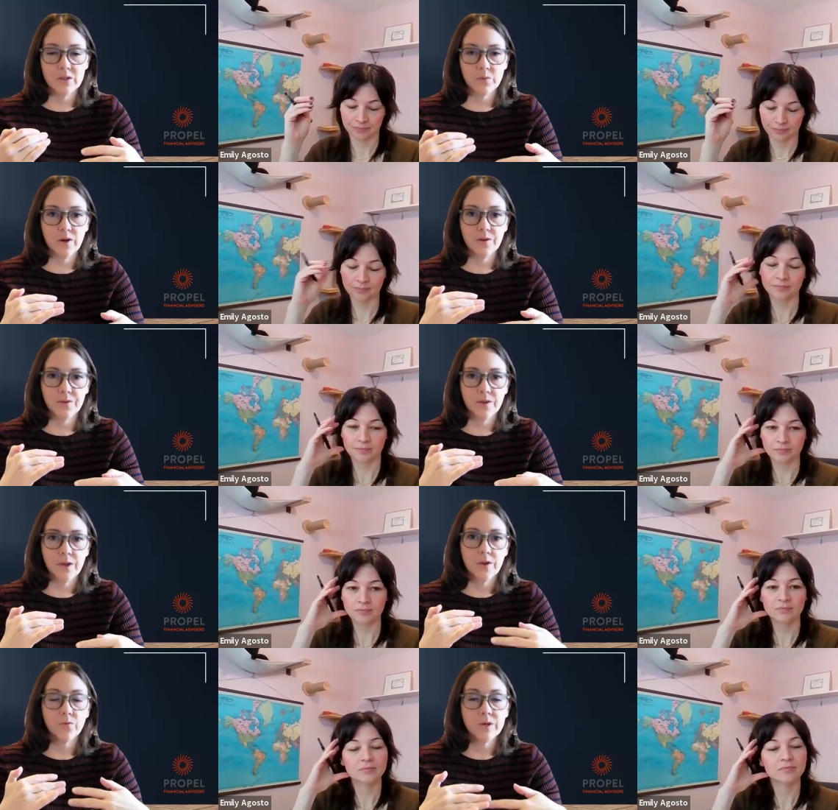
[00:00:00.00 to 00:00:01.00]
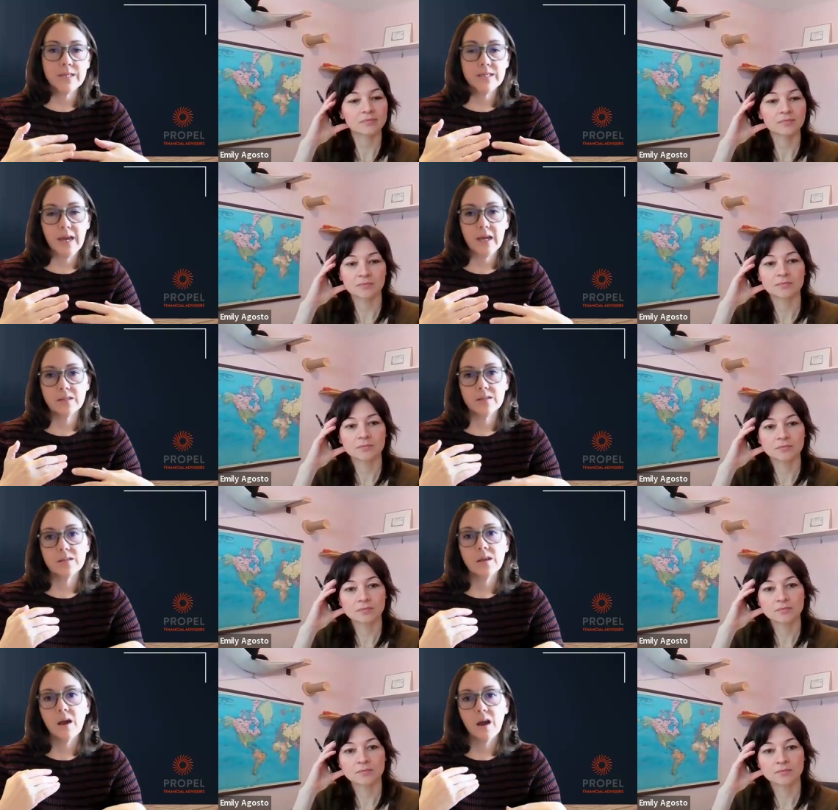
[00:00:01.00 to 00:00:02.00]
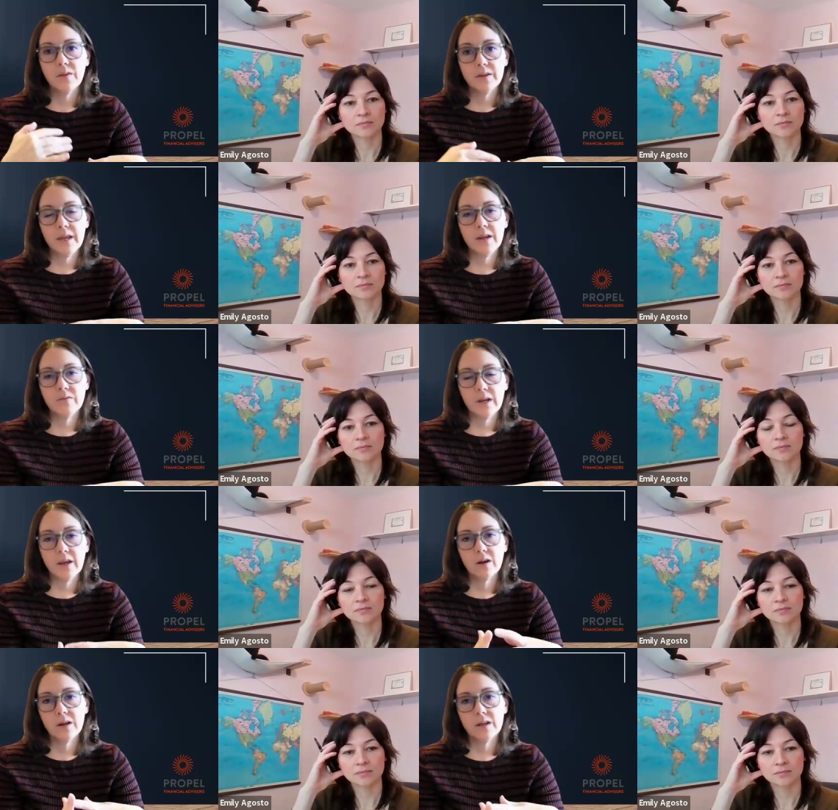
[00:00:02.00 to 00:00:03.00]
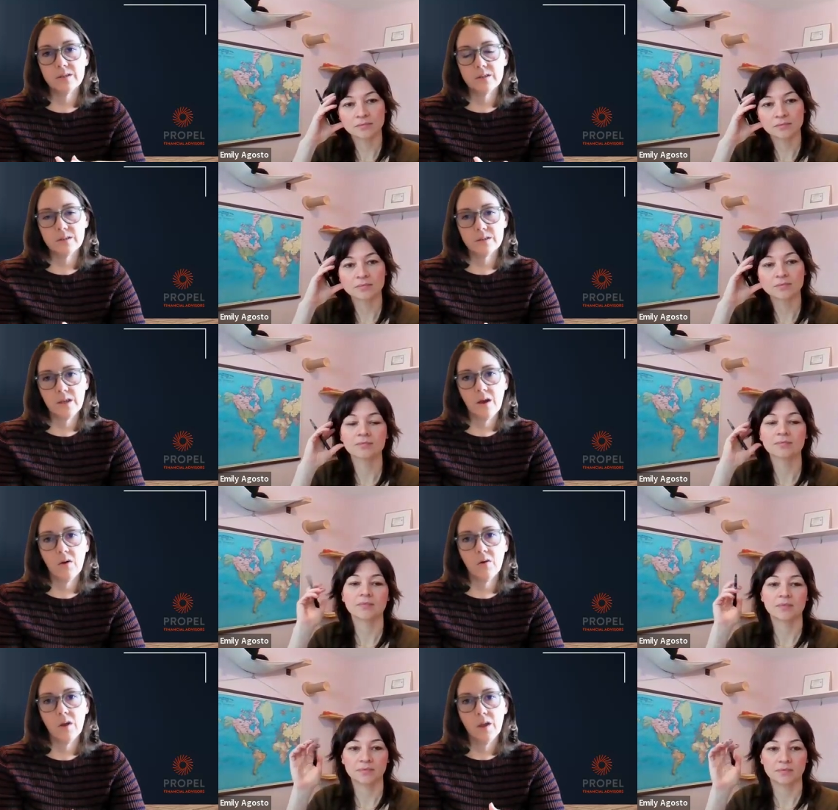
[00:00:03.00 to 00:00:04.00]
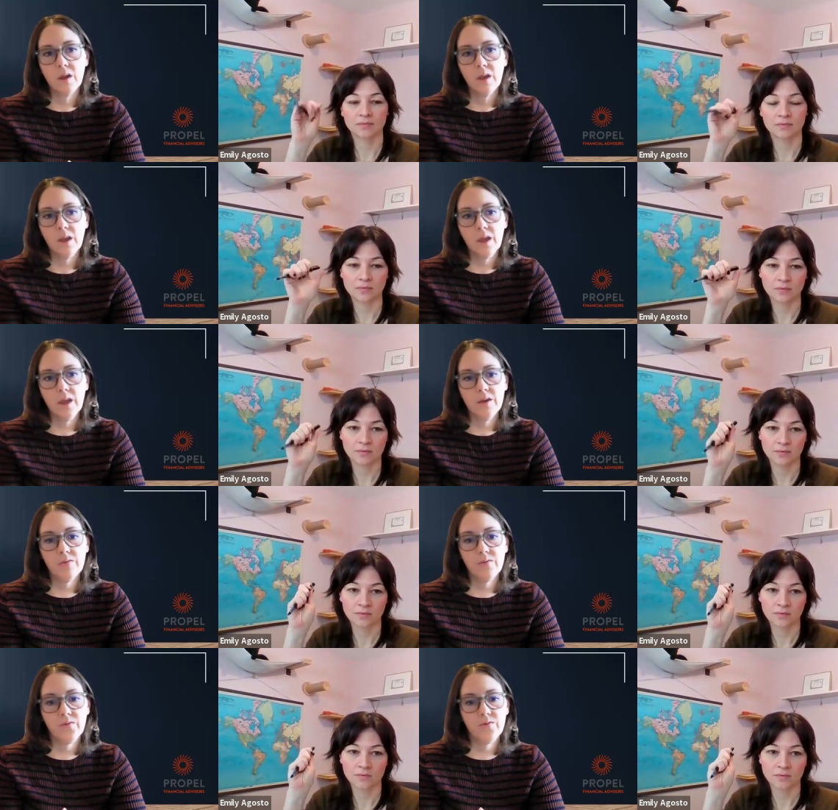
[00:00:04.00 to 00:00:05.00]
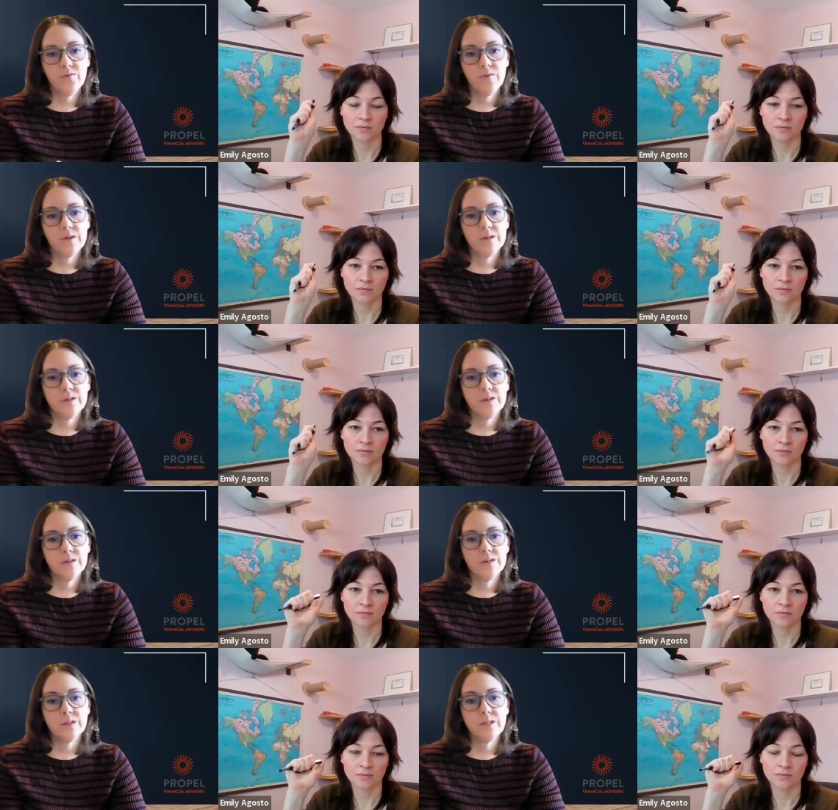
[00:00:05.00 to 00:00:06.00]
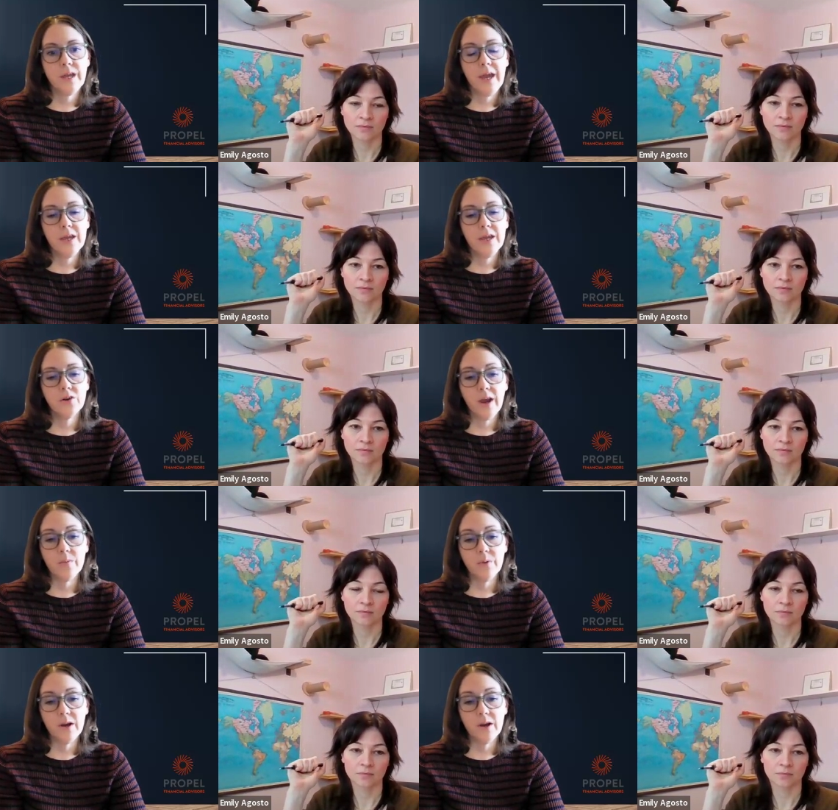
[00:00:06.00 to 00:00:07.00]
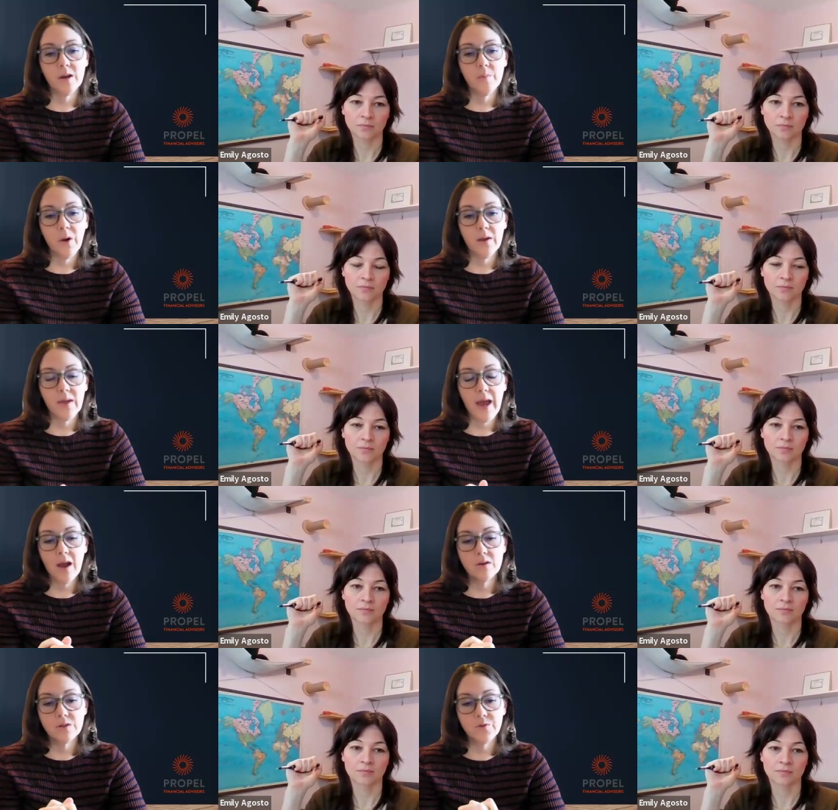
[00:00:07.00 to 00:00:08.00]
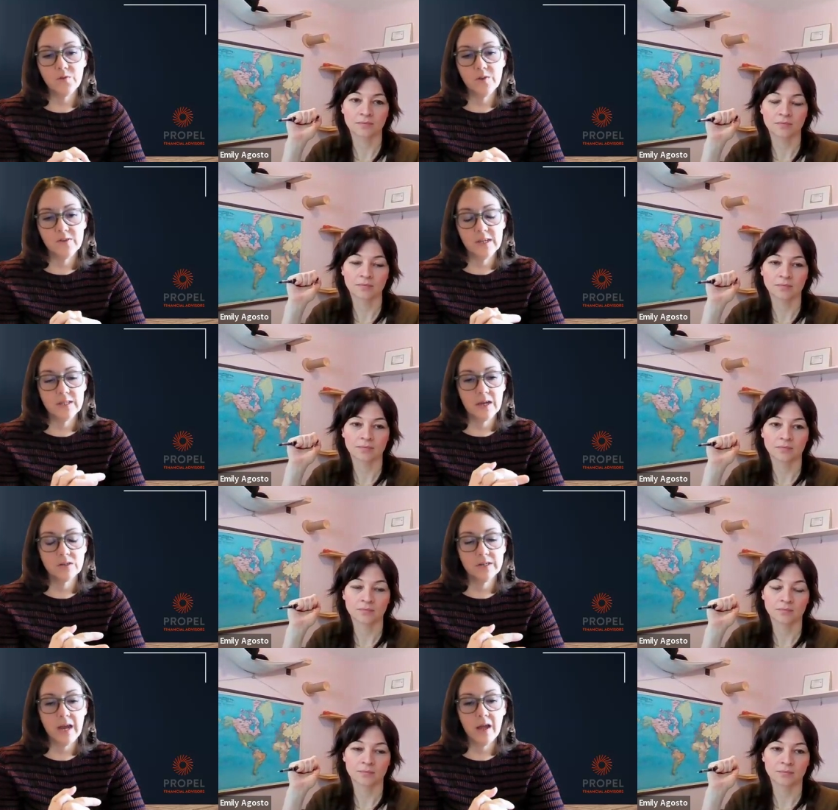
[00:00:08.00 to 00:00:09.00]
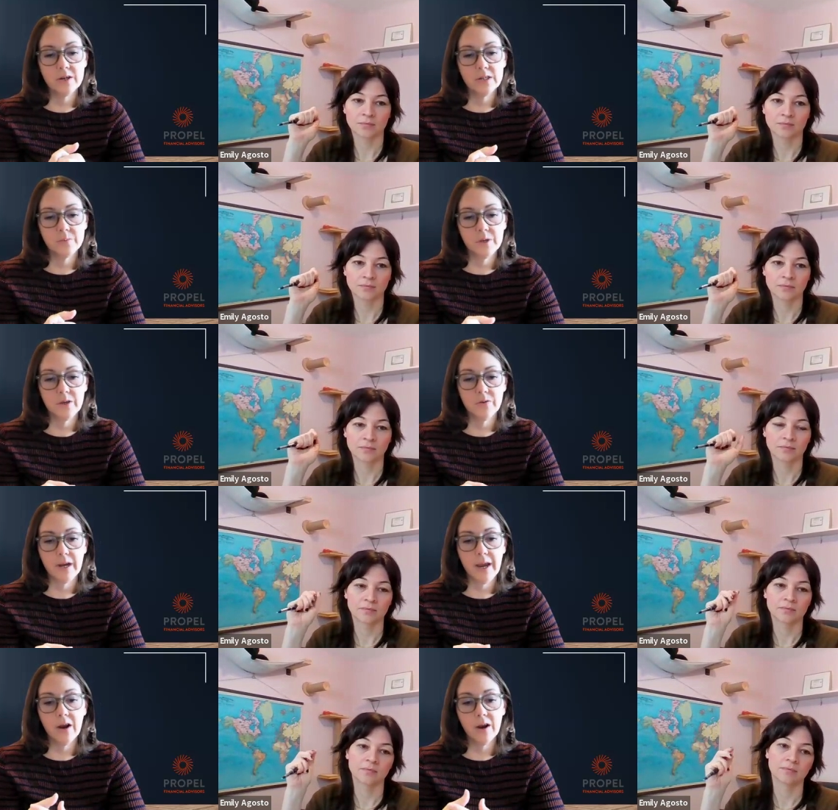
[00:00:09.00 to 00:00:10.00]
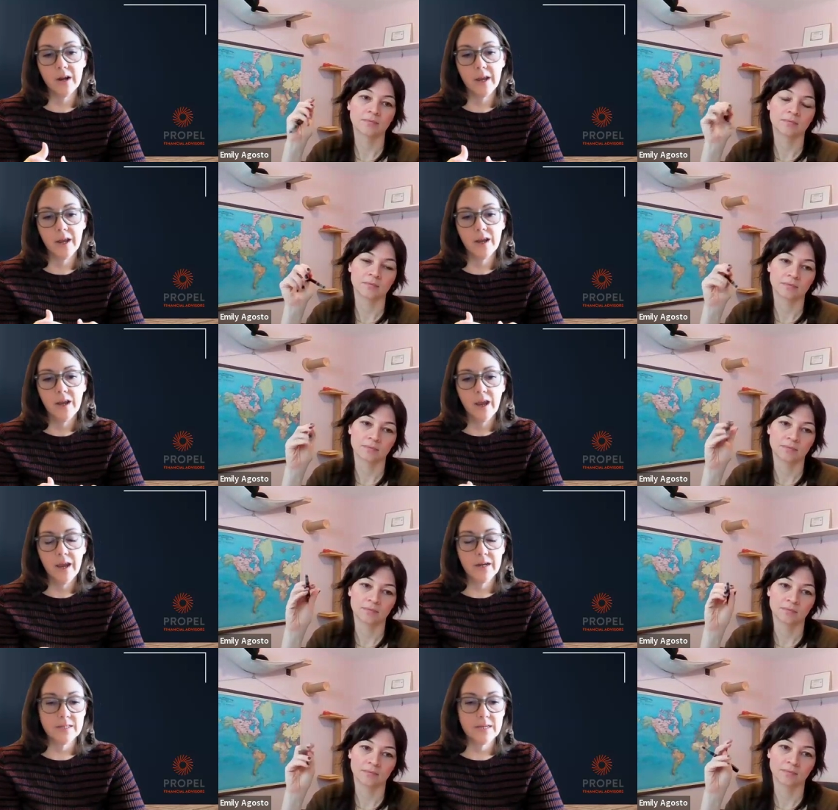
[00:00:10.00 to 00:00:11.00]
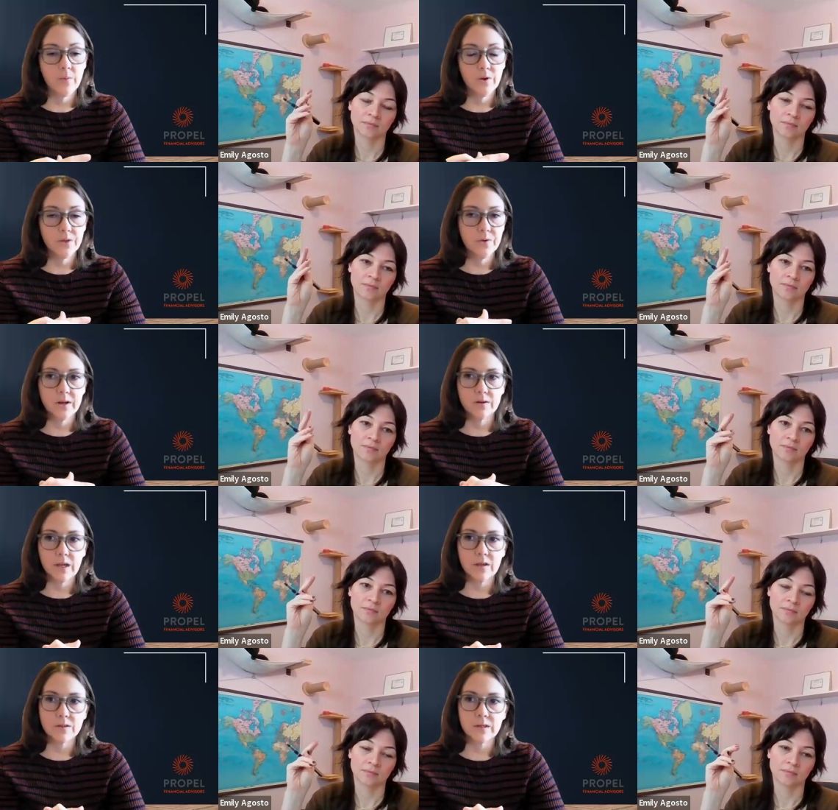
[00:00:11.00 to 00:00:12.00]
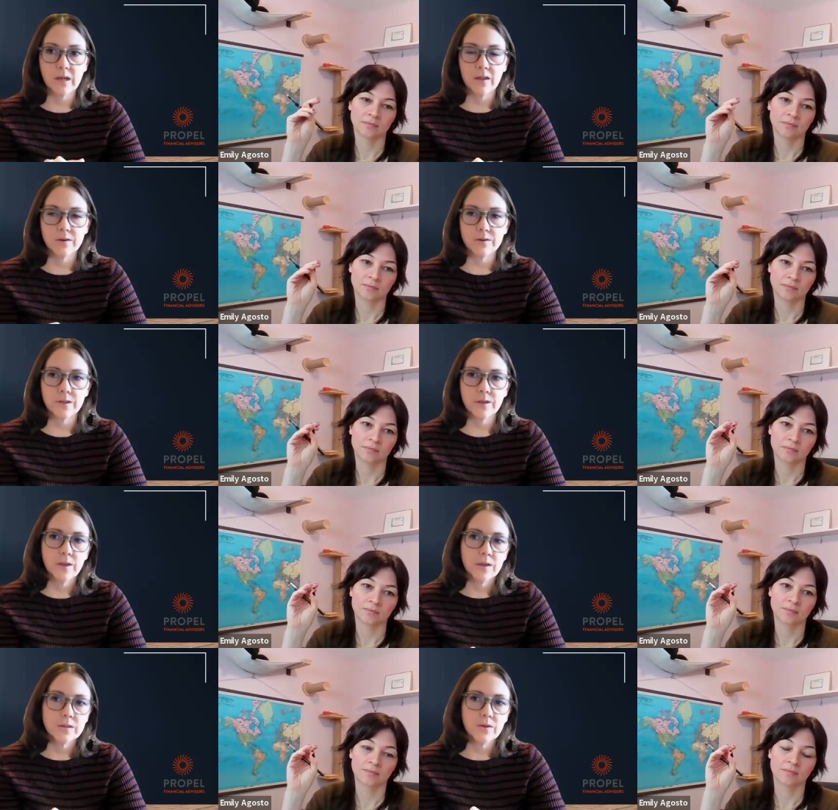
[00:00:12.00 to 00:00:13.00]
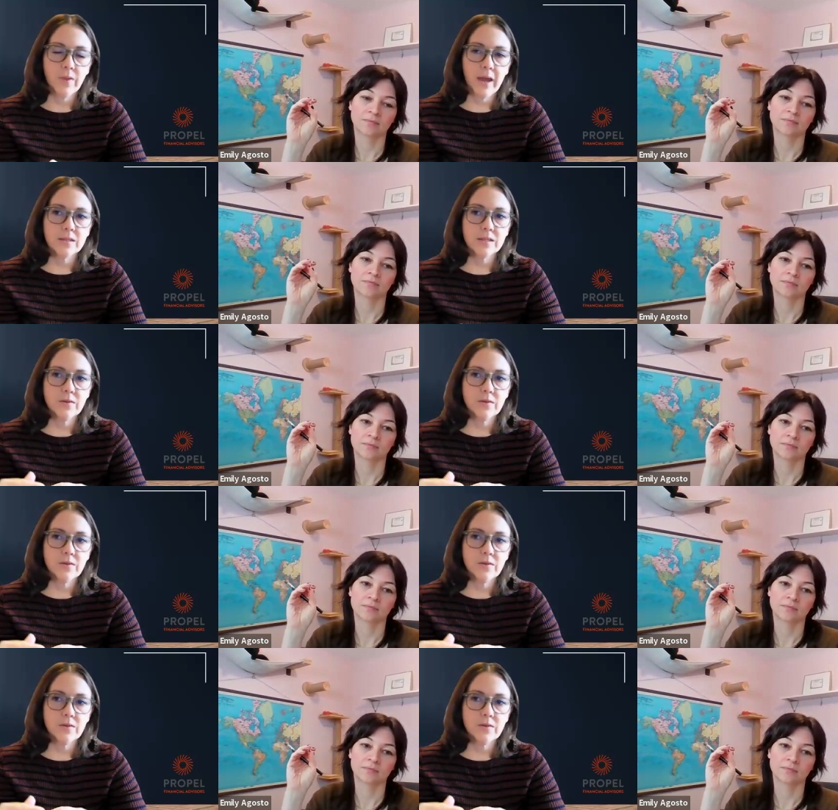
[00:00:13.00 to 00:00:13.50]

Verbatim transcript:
Speaker 1: the amount it's worth resets on the date of inheritance. So, if say your grandparent bought the house for $15,000 but you inherit it and it's now worth $300,000 so